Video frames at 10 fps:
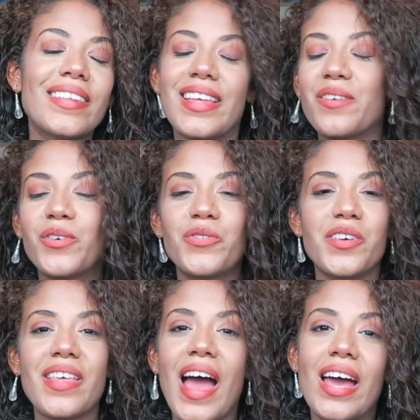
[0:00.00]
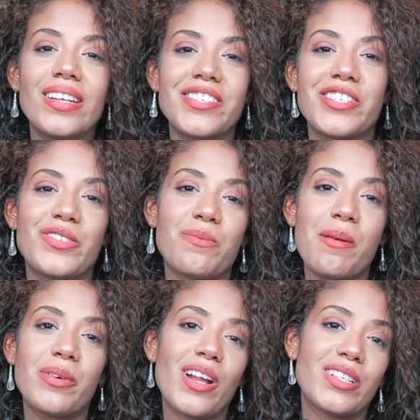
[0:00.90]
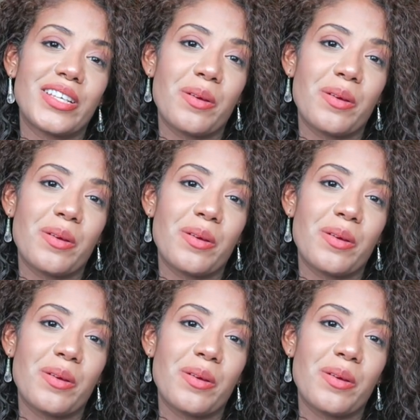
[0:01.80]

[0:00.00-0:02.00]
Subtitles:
thankful for that, and just remember not to